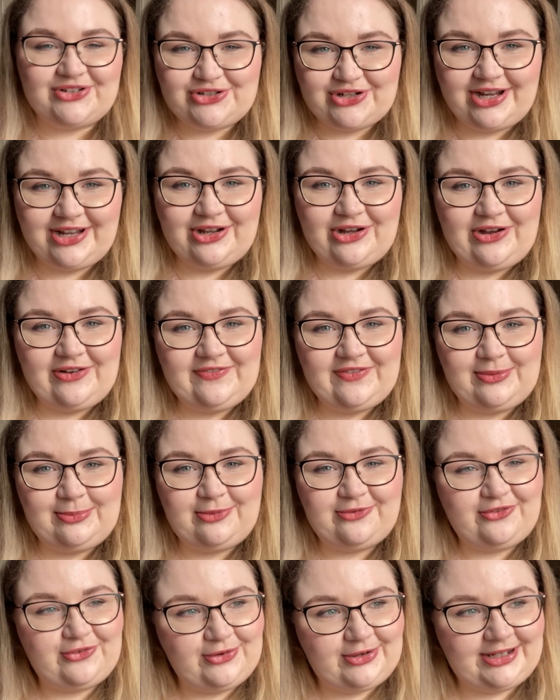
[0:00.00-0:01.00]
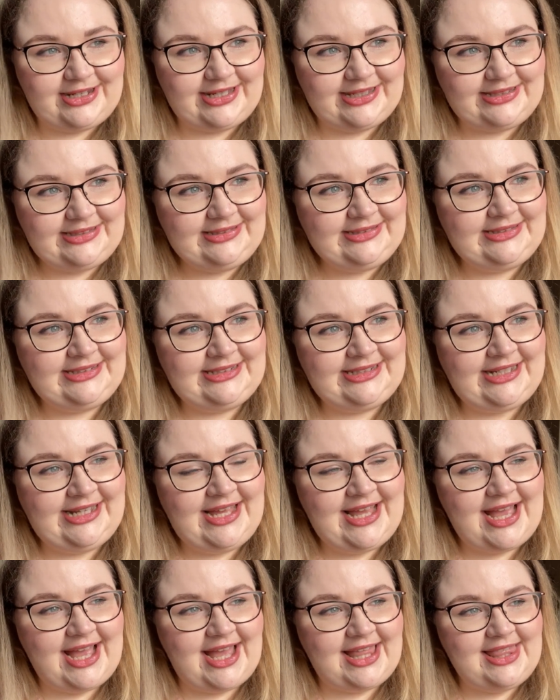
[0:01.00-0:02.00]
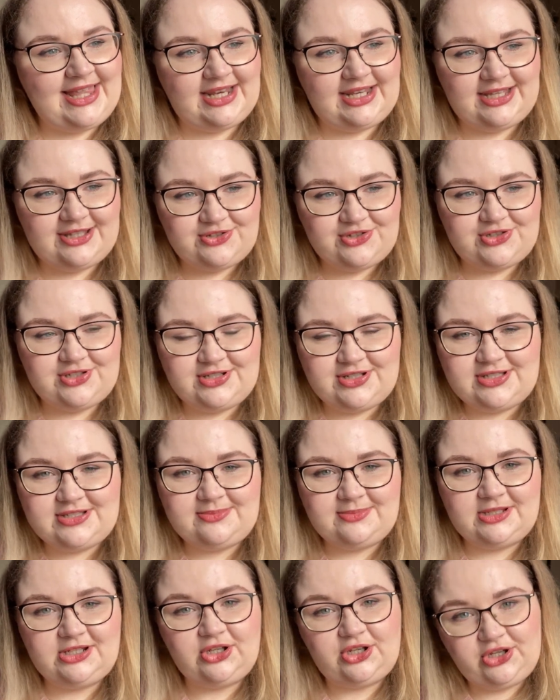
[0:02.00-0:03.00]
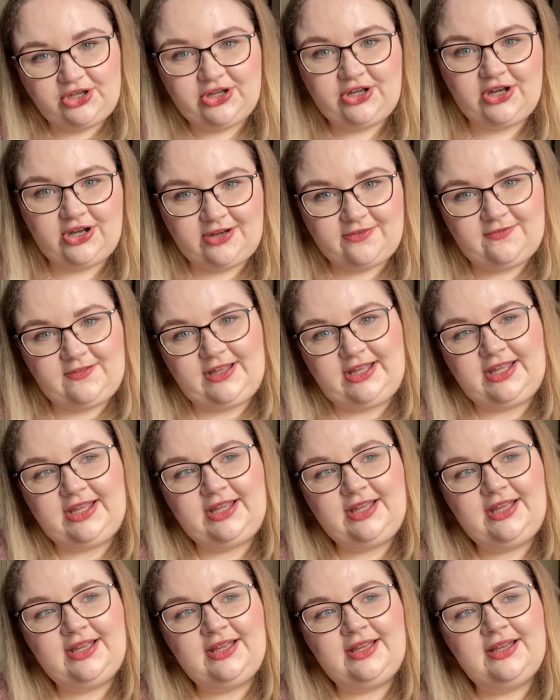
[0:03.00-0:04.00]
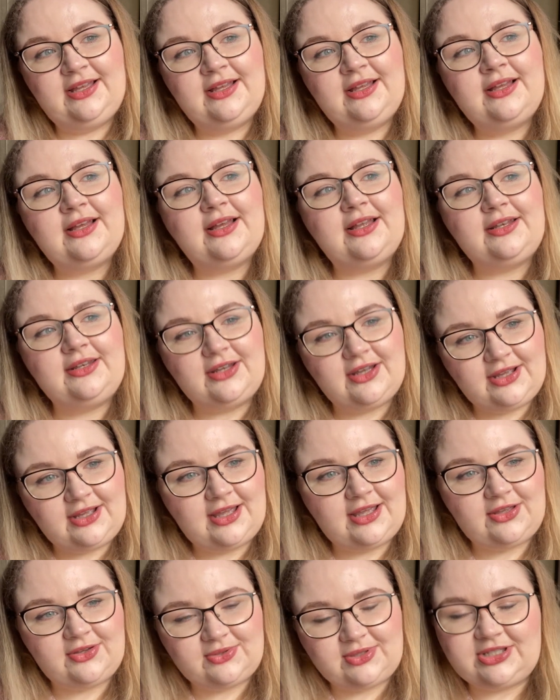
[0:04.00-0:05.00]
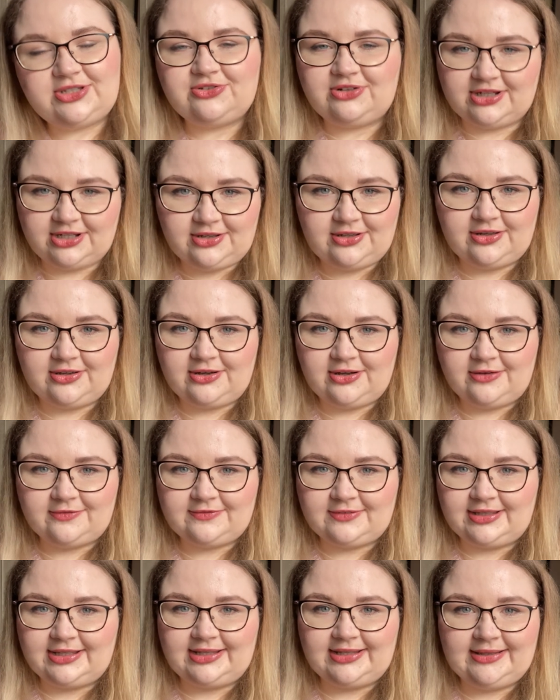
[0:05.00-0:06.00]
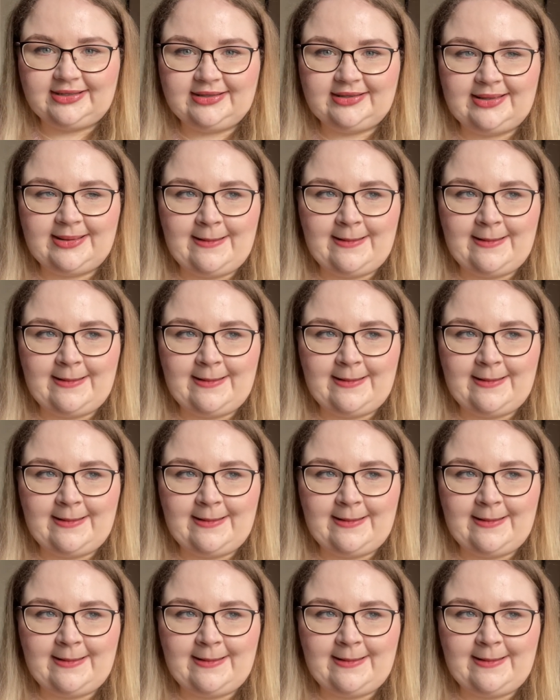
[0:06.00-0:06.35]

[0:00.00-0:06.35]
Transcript: never drank coffee before Neil and then he introduced me to good coffee and now I only drink good coffee.